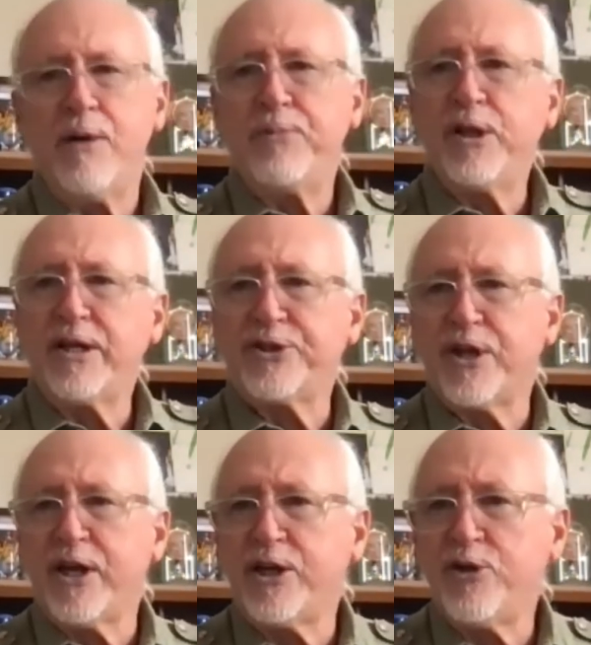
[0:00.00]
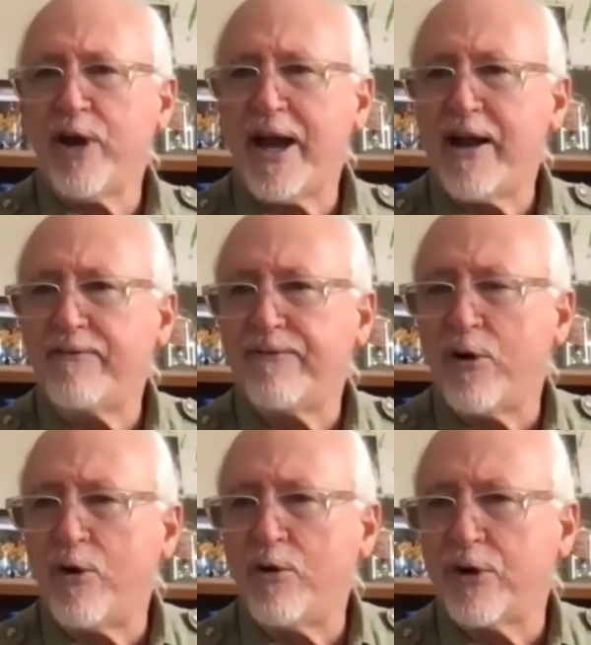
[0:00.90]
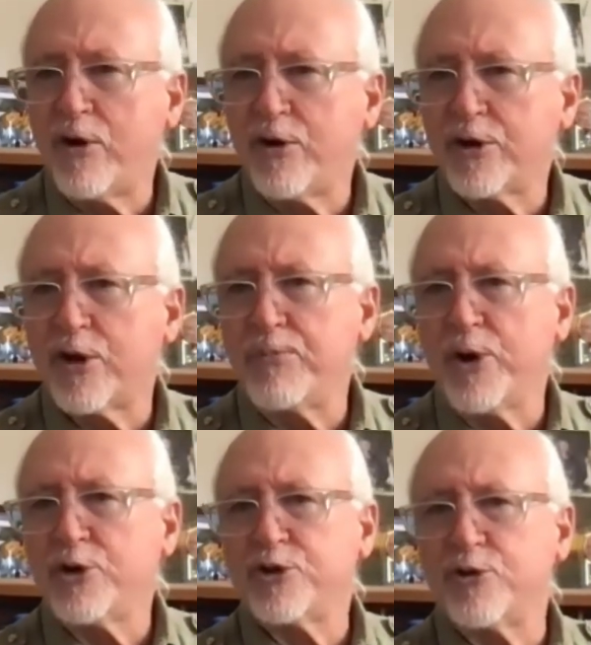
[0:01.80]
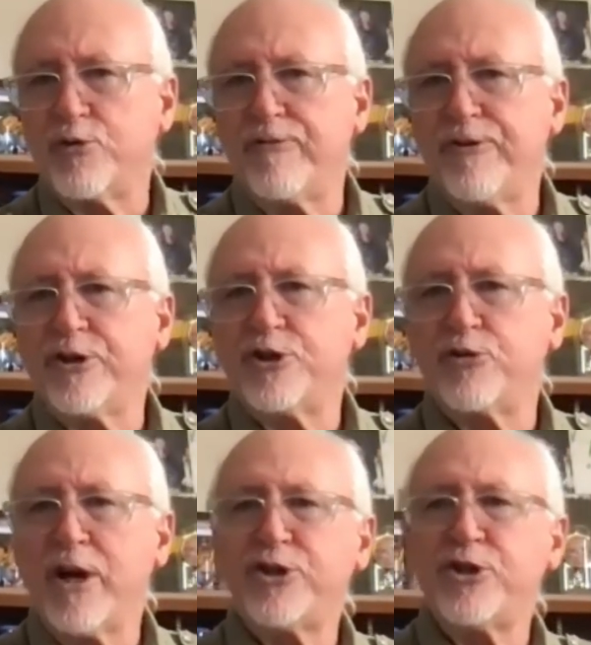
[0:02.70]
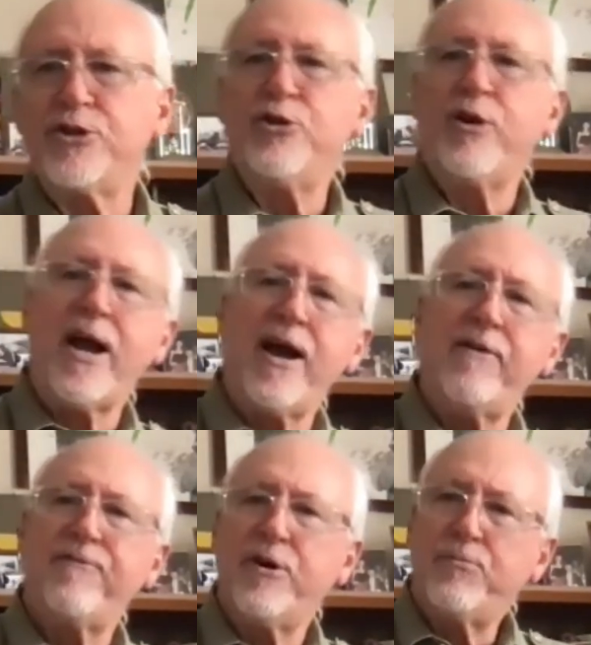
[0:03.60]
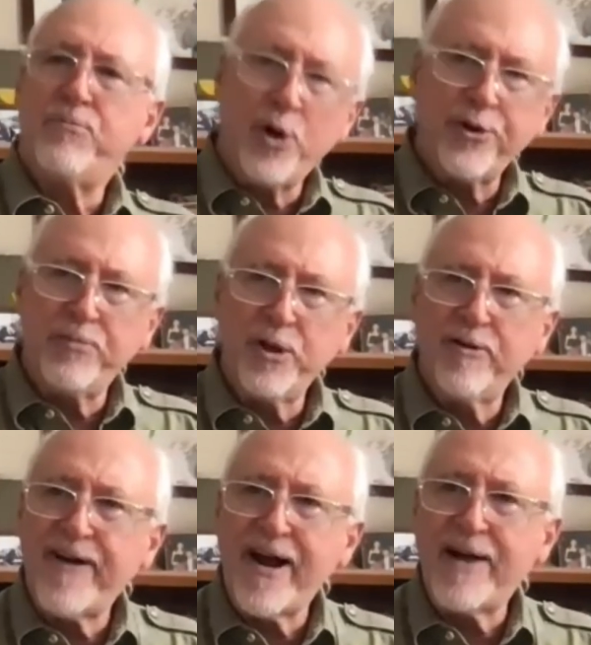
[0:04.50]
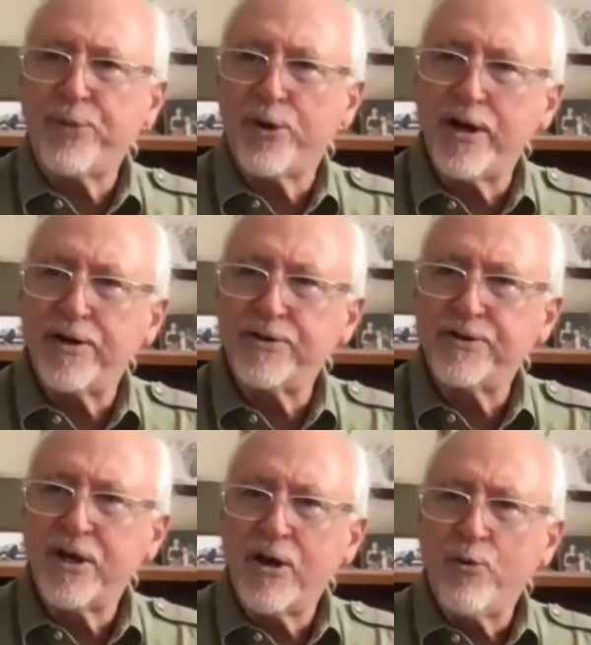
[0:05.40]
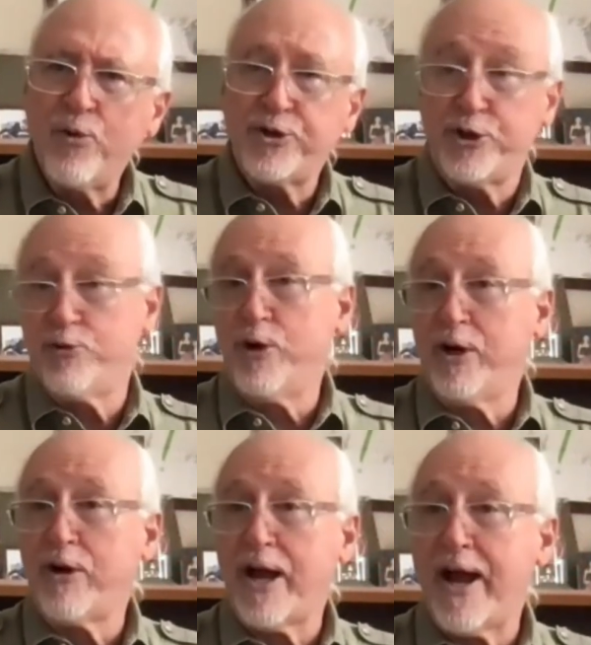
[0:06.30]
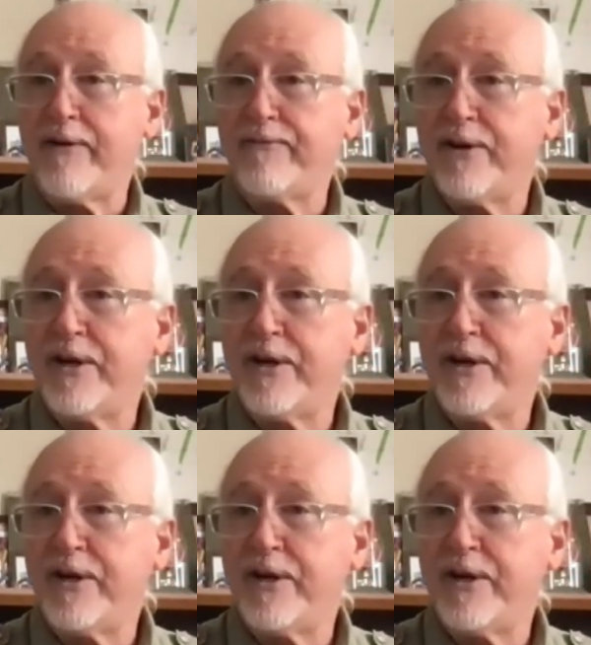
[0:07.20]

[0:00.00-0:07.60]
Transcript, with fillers: but let's say you have on, on a commercial refrigeration, you have multiple evaporators, which you will have